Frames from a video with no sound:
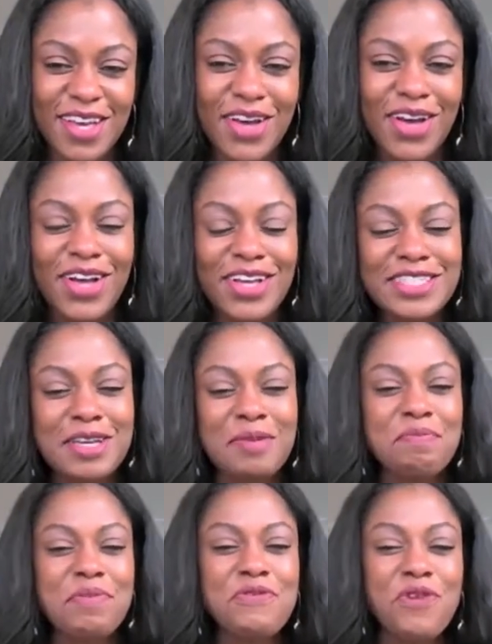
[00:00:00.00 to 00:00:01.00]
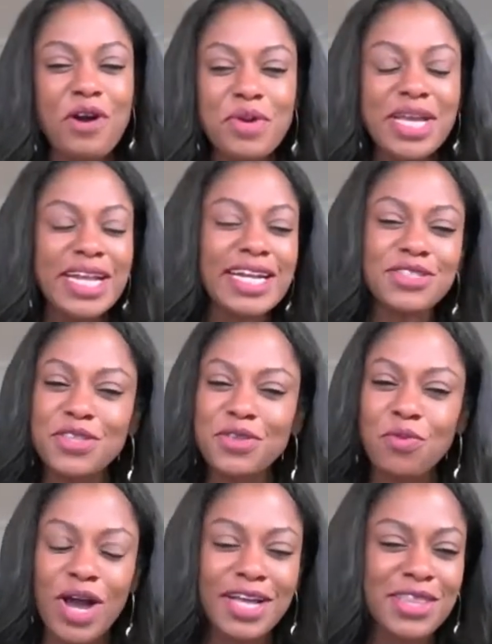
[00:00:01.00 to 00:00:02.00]
Awesome. Before we get into the
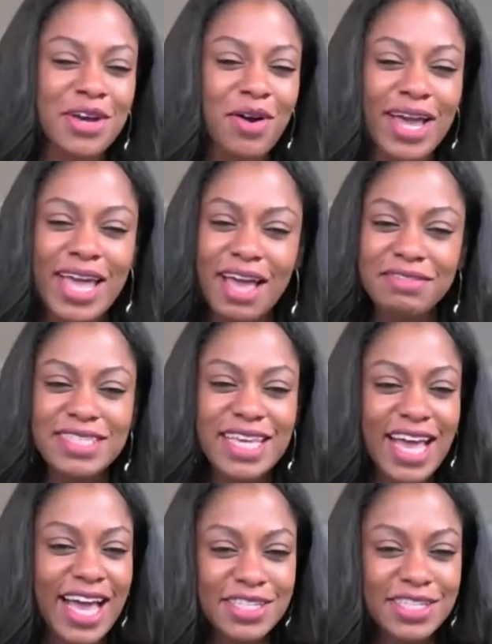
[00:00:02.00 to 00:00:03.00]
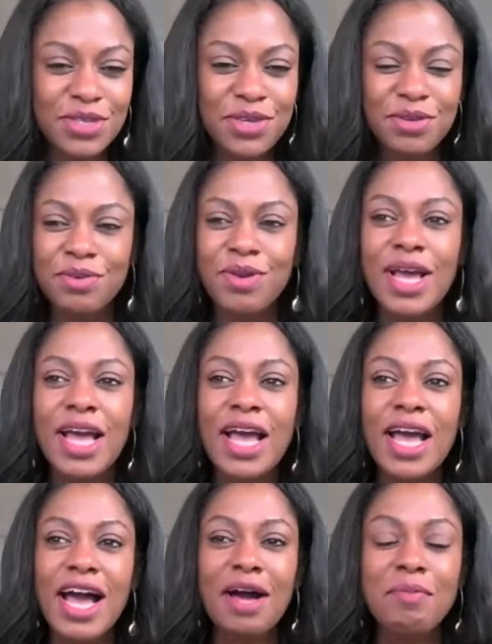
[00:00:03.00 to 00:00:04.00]
wine, though, I have to ask you,
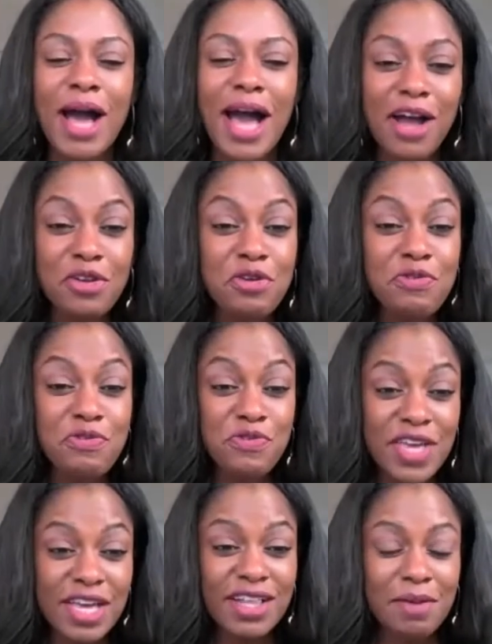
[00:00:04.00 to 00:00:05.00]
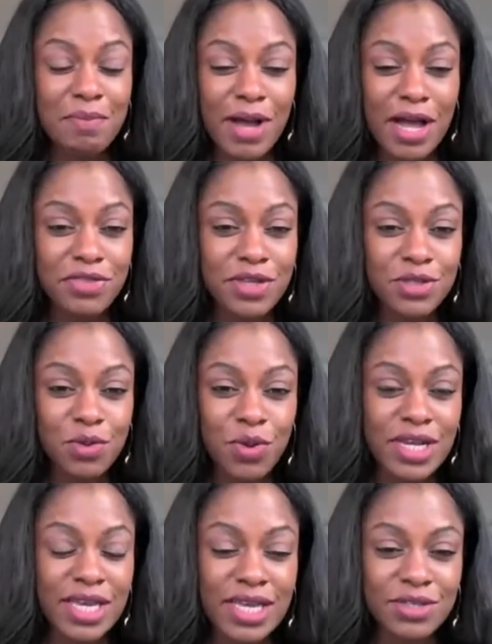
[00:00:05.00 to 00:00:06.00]
how do you feel about the
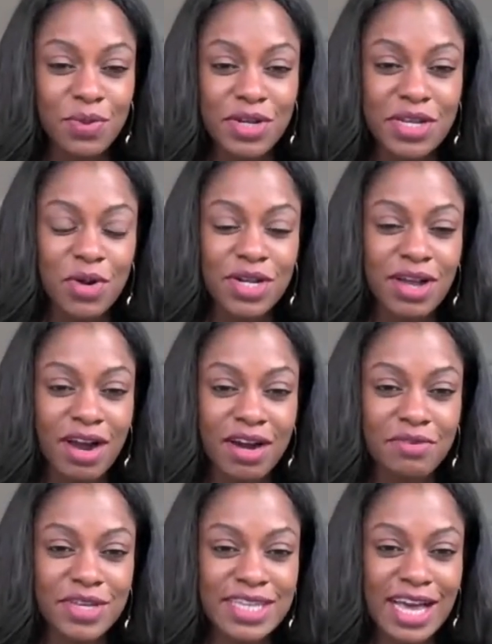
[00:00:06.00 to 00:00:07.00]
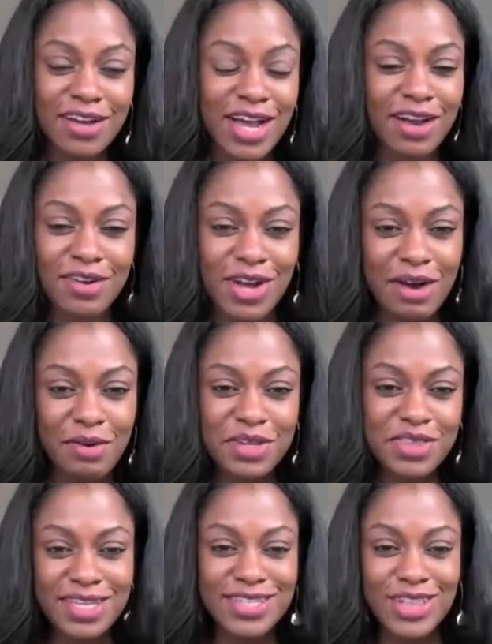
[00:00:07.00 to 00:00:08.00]
2021 harvest? How are
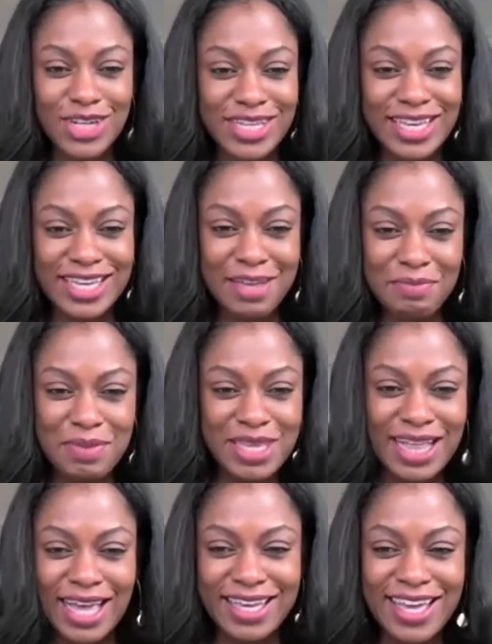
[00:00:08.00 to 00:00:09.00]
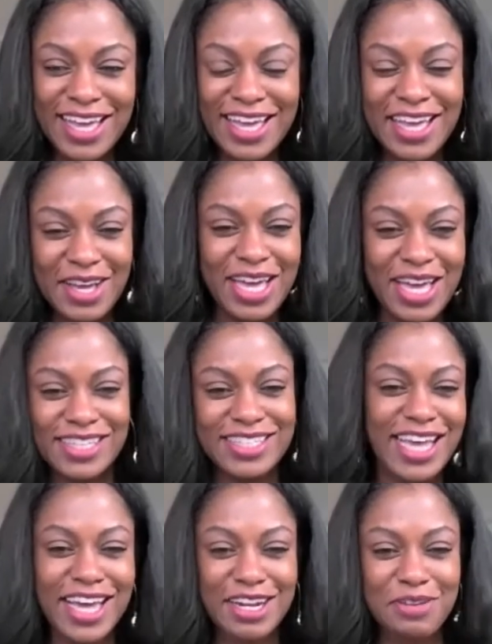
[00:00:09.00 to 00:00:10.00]
things looking? Get me like
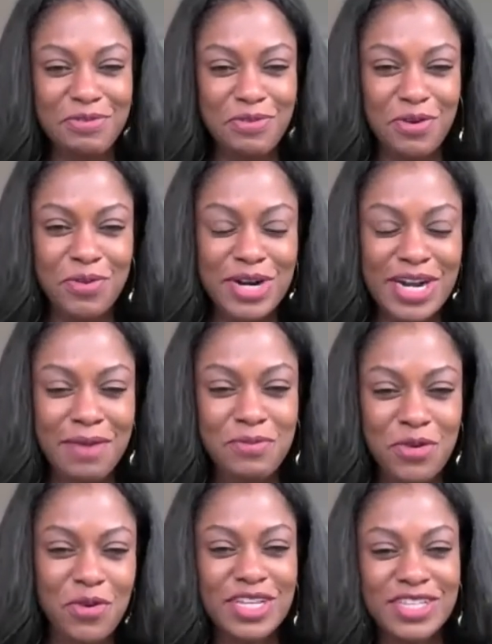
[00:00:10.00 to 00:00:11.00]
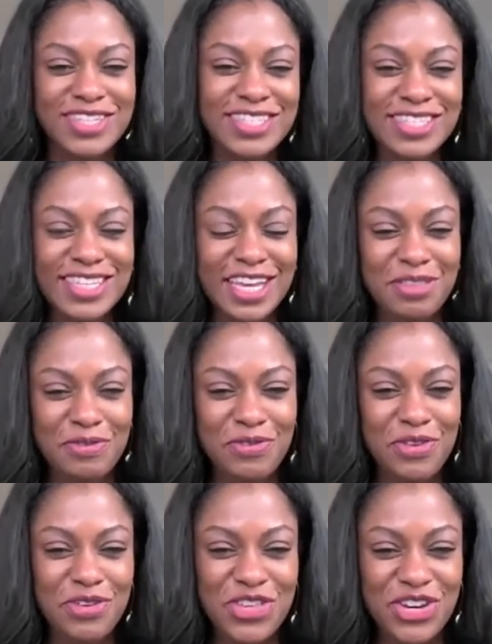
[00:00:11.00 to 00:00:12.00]
excited for what I'm going to see in the
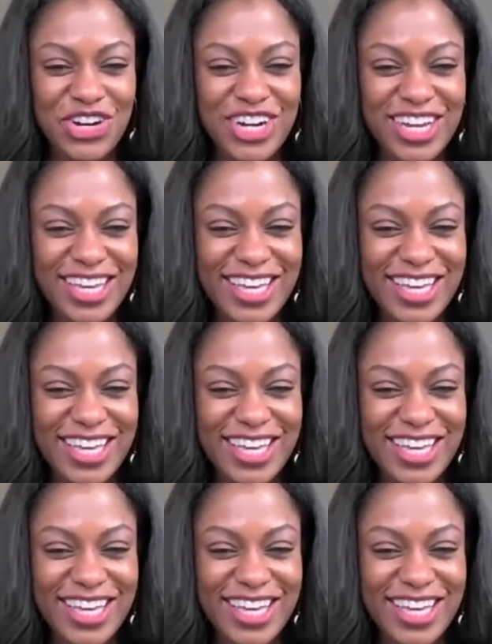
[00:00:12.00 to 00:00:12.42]
future.